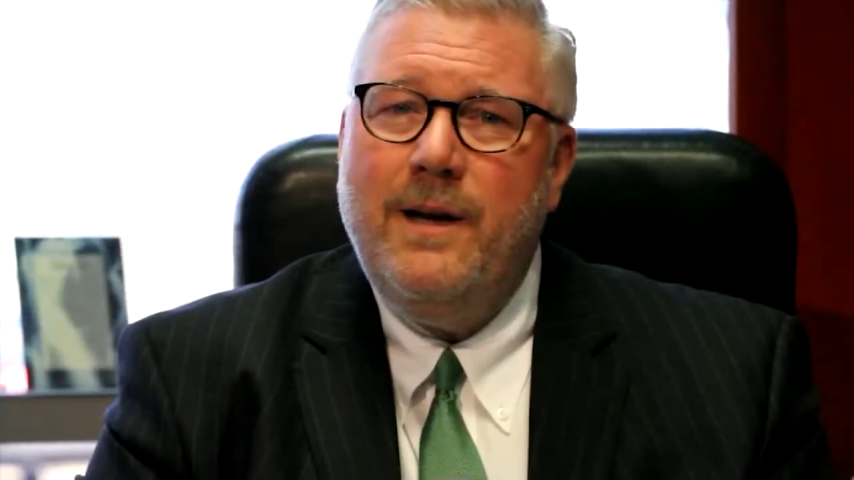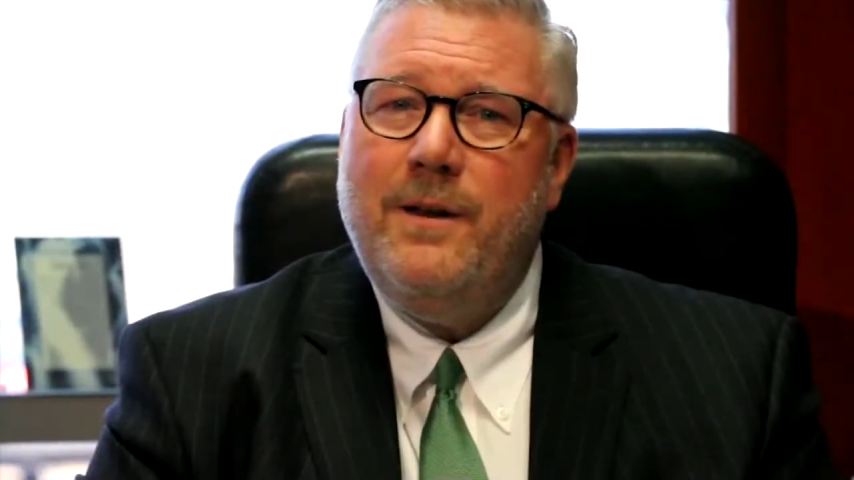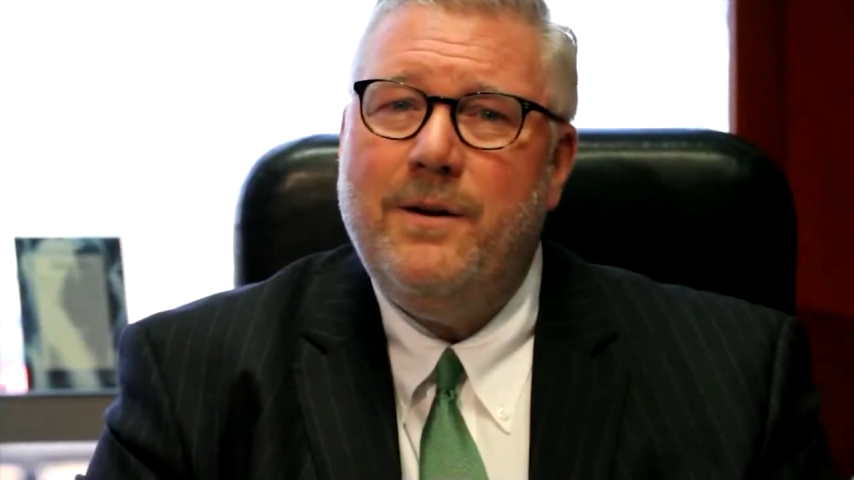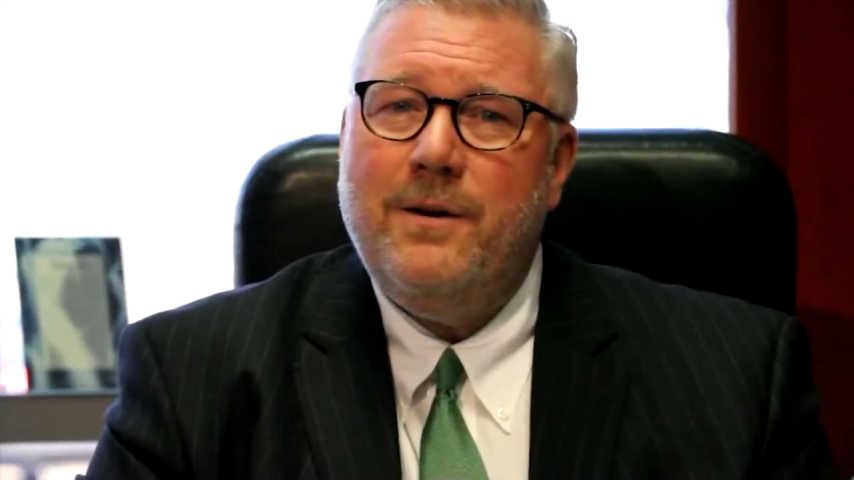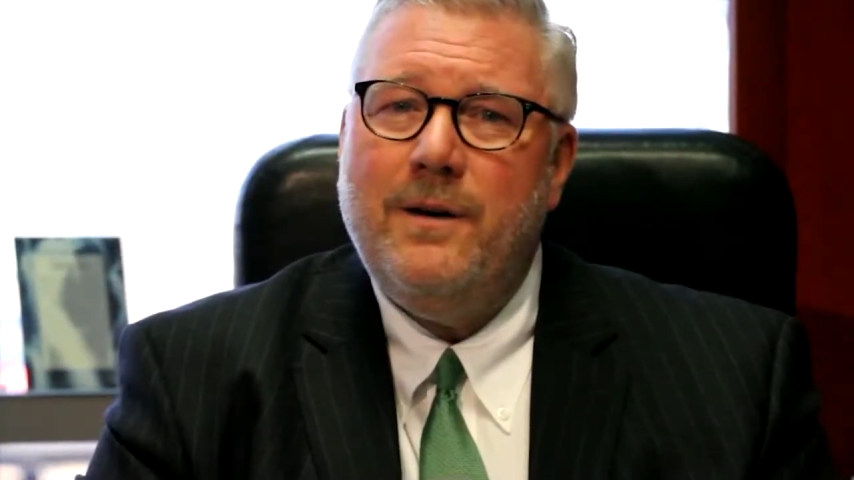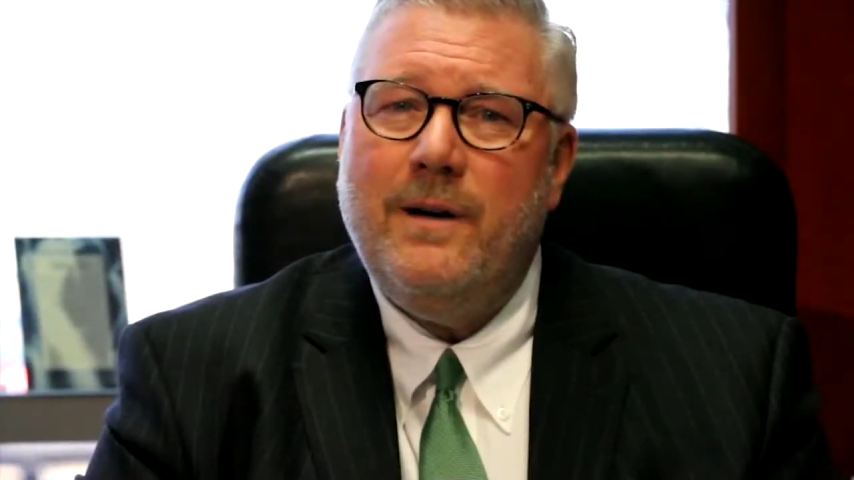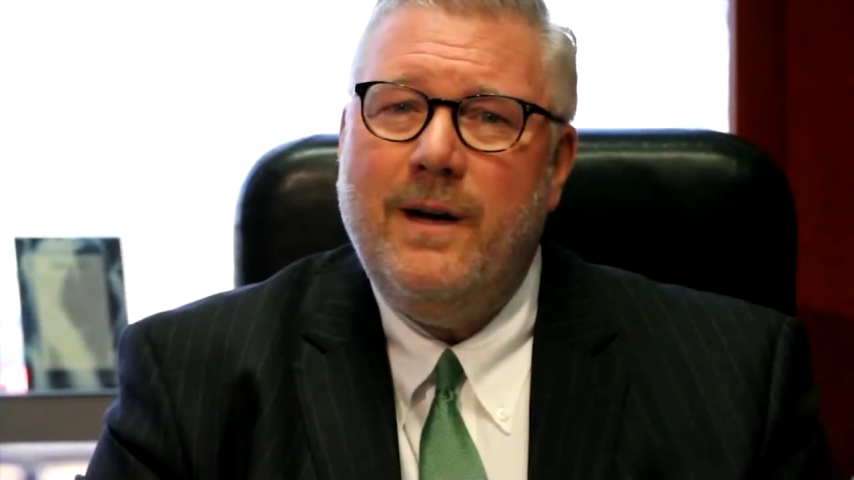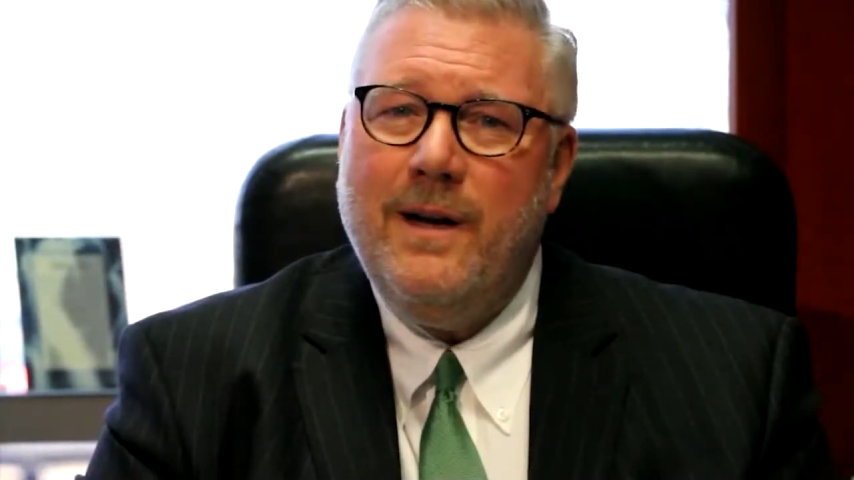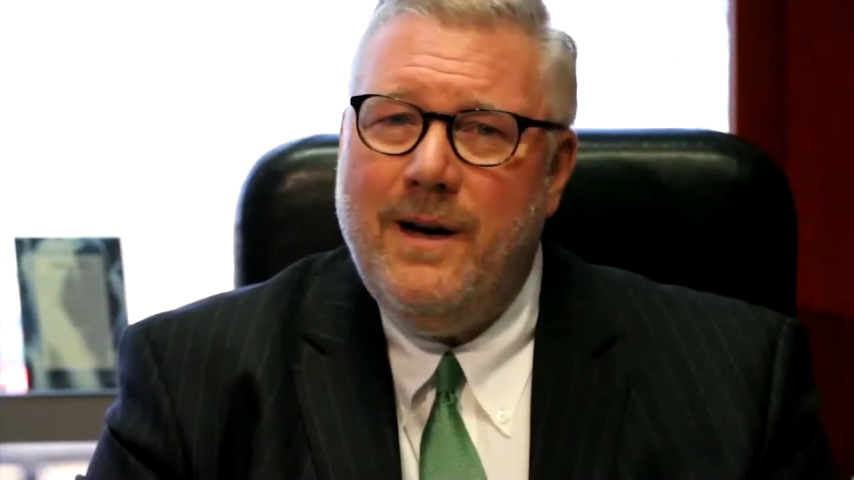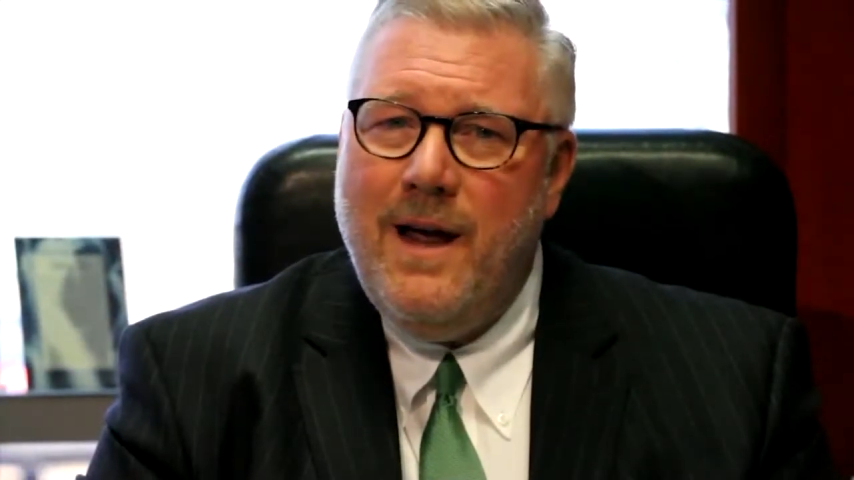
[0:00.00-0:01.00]
either
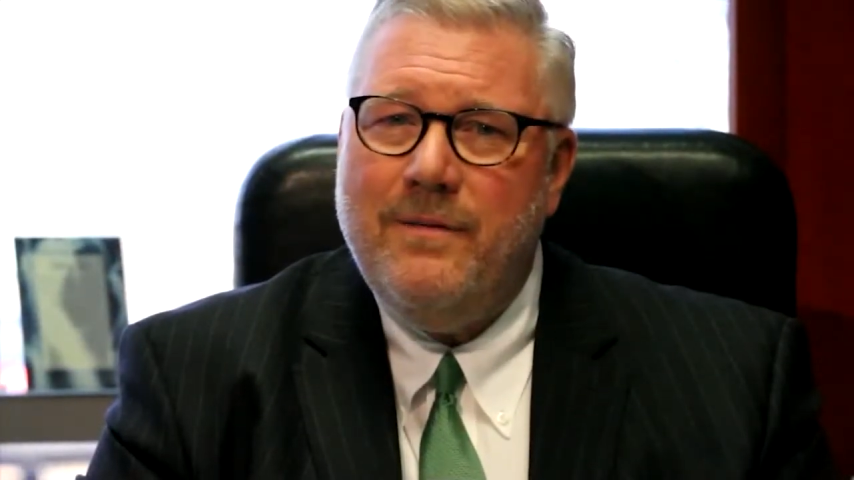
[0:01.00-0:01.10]
in